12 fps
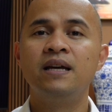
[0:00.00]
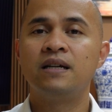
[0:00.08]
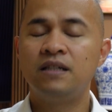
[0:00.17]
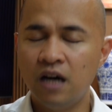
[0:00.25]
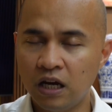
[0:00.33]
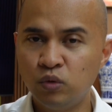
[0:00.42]

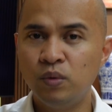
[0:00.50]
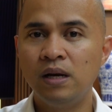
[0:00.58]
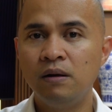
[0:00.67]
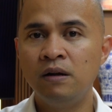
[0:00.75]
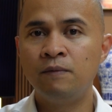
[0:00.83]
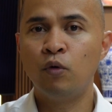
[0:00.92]
God
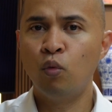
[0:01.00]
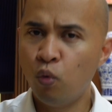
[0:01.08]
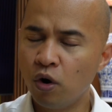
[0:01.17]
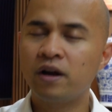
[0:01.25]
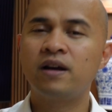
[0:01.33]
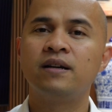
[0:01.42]
will
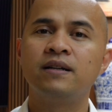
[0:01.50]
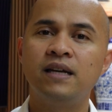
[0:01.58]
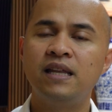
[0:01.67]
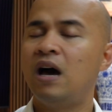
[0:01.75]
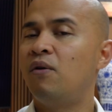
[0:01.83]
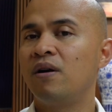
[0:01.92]
work
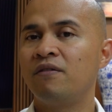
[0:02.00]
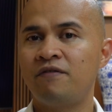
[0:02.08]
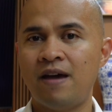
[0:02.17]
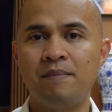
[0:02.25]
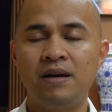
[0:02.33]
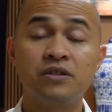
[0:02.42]
in our
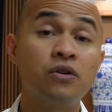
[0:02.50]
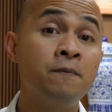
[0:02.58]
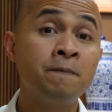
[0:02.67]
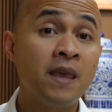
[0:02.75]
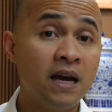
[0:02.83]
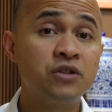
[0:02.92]
family. So
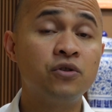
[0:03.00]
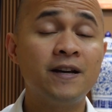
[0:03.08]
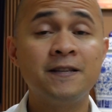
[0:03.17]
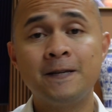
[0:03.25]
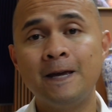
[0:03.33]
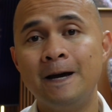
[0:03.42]
as you can
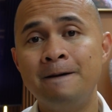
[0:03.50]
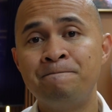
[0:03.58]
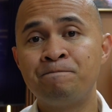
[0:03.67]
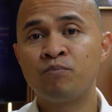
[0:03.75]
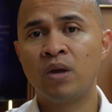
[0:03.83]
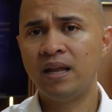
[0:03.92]
see,
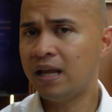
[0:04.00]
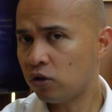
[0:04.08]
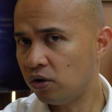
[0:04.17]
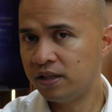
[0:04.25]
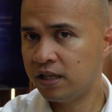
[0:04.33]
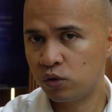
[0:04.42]
and not
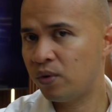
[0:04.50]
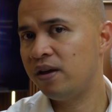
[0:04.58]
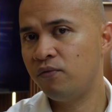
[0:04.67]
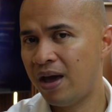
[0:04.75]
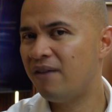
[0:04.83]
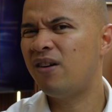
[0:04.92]
only this,
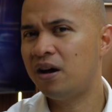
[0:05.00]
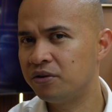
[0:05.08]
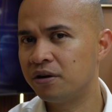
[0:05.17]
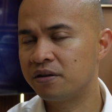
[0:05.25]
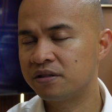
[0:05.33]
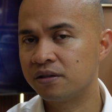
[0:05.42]
we have
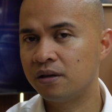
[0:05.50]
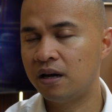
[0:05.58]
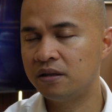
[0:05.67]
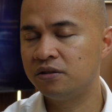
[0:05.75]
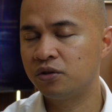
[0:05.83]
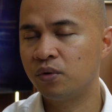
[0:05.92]
others
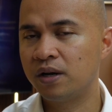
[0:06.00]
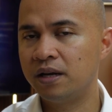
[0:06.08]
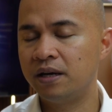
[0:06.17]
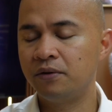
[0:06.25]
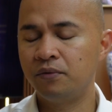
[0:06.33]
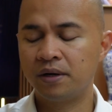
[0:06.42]
we're
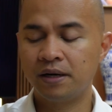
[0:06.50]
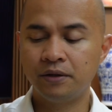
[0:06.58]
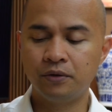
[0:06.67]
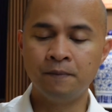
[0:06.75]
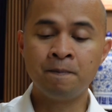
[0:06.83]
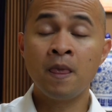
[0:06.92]
gonna
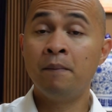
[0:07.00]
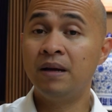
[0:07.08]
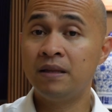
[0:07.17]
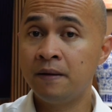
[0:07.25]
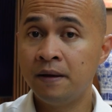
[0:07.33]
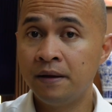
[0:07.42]
do.
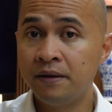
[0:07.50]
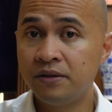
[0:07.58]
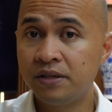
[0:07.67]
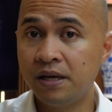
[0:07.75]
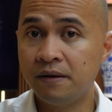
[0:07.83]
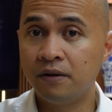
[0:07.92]
But you
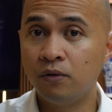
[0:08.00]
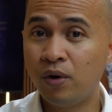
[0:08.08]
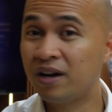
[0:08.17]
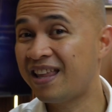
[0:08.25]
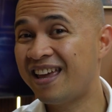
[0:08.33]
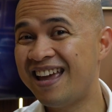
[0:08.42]
see, we
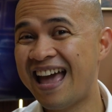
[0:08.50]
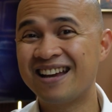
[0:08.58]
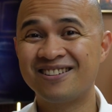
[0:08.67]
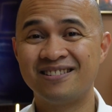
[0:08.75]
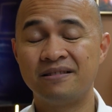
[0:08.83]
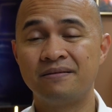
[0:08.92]
are taking
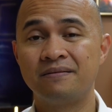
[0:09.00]
action.